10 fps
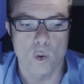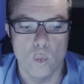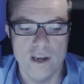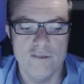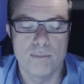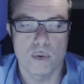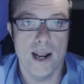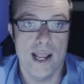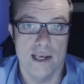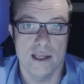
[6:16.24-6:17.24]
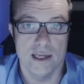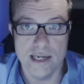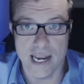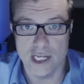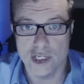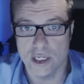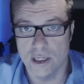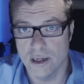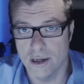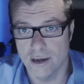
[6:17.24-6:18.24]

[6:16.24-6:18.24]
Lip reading: We've bred a nation